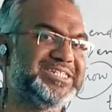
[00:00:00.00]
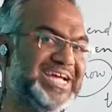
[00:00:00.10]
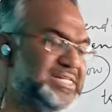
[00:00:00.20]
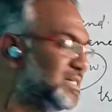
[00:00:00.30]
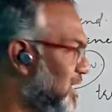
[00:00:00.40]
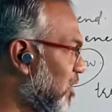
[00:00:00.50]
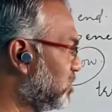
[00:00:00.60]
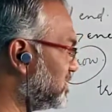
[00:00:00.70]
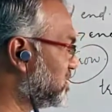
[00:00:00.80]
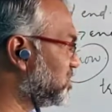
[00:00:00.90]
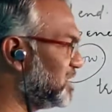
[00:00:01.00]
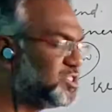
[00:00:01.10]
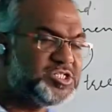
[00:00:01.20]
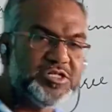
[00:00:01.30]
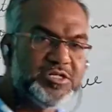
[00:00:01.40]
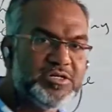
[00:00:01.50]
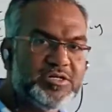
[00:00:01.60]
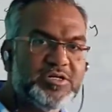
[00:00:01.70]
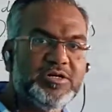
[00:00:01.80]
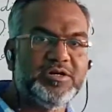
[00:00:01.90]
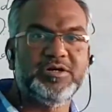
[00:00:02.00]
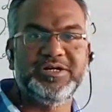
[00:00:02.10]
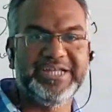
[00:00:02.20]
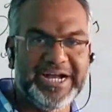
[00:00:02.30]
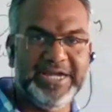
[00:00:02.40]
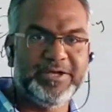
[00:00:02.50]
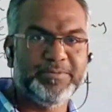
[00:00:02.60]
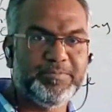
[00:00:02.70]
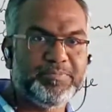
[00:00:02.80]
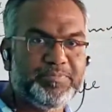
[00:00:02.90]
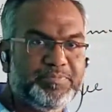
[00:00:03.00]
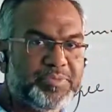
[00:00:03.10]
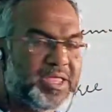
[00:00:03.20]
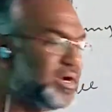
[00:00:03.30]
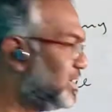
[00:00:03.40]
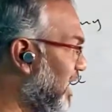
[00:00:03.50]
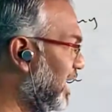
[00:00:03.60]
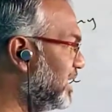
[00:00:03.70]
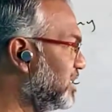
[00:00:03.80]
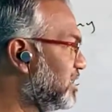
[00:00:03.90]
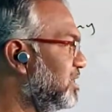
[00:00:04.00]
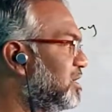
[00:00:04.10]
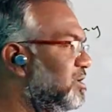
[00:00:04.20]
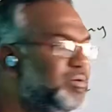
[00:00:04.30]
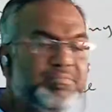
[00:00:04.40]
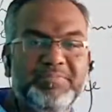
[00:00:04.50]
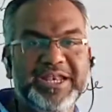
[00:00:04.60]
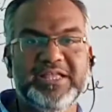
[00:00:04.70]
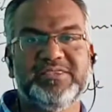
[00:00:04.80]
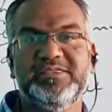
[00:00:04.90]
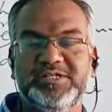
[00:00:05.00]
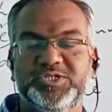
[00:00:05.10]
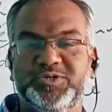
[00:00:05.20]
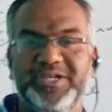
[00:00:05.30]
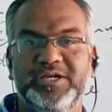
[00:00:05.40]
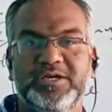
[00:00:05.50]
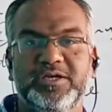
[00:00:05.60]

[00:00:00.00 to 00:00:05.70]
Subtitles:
dead, outstretched, dead, died beneath the tree.